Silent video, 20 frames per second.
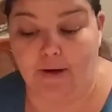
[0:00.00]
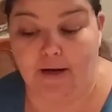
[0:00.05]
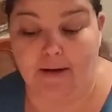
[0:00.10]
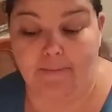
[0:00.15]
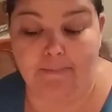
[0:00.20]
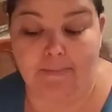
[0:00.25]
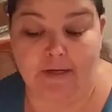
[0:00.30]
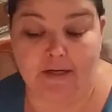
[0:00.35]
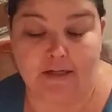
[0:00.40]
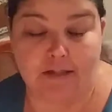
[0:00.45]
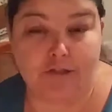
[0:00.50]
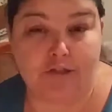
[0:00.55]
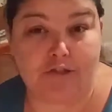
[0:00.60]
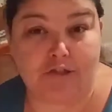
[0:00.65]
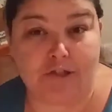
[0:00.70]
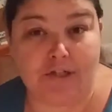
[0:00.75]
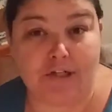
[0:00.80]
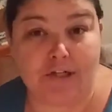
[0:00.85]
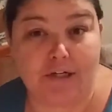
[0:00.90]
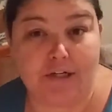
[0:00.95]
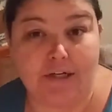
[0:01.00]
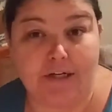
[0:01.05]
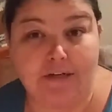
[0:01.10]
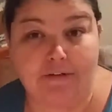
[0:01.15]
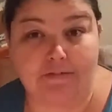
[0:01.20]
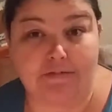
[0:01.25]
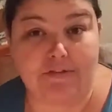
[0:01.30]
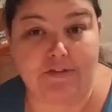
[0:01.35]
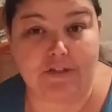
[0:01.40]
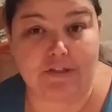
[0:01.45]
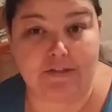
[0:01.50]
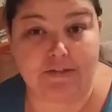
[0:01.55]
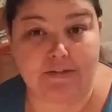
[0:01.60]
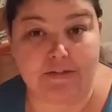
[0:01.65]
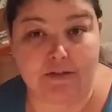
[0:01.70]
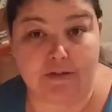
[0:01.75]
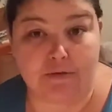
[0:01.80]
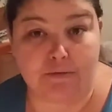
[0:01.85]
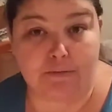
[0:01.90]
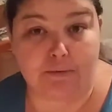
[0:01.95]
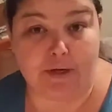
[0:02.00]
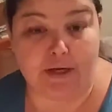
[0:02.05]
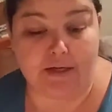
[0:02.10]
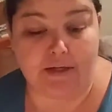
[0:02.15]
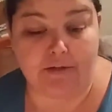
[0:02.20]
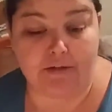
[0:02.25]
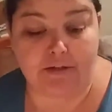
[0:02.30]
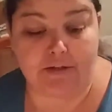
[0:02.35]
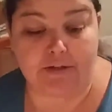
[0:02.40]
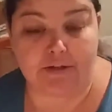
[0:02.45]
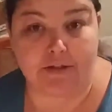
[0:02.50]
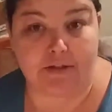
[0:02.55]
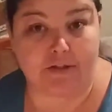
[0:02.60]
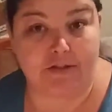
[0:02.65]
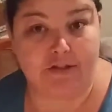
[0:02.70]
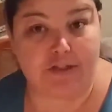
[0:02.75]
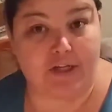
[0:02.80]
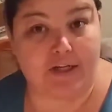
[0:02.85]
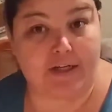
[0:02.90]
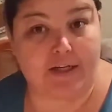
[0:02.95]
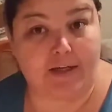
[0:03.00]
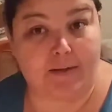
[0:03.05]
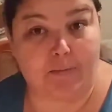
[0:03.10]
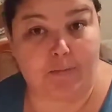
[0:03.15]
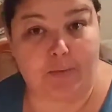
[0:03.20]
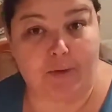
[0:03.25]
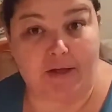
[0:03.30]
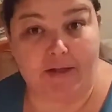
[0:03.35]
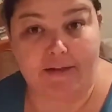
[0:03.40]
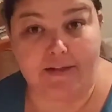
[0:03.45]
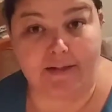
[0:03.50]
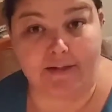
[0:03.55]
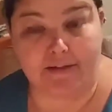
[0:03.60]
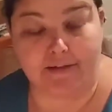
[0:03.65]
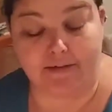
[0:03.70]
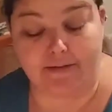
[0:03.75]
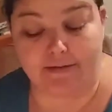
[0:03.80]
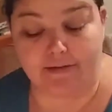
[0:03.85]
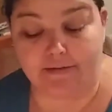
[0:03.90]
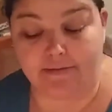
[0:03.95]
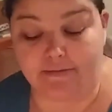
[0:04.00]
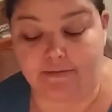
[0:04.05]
not sure if just a regular checkup at the